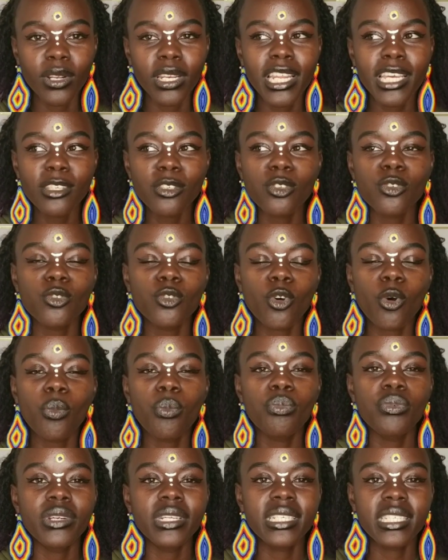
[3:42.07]
let's
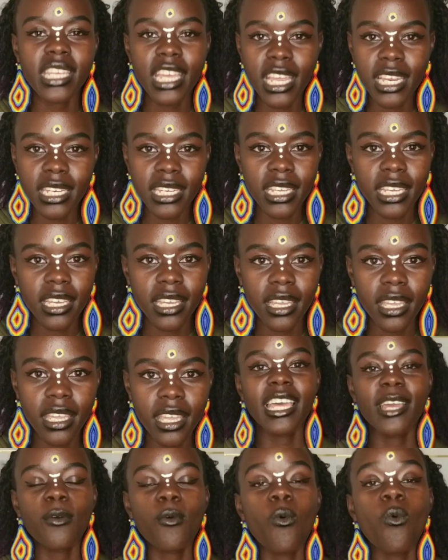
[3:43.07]
stop pretending
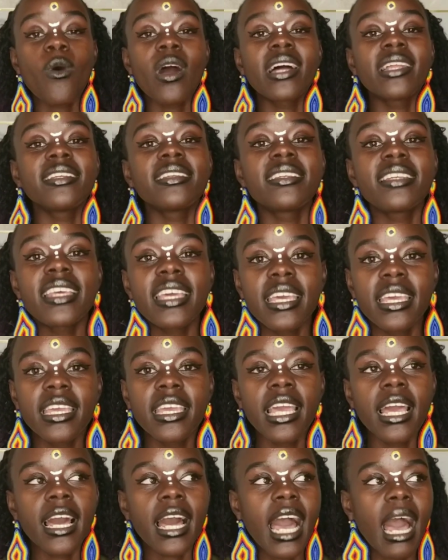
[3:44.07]
like one
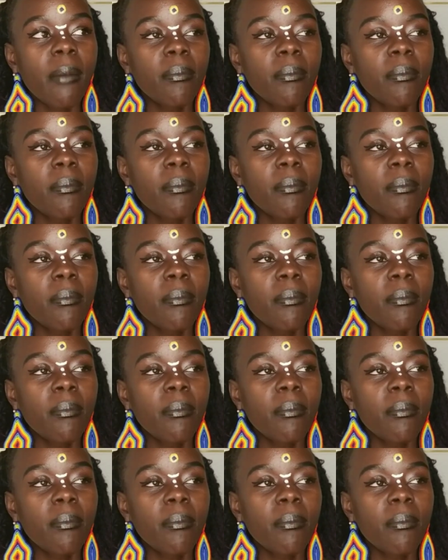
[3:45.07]
day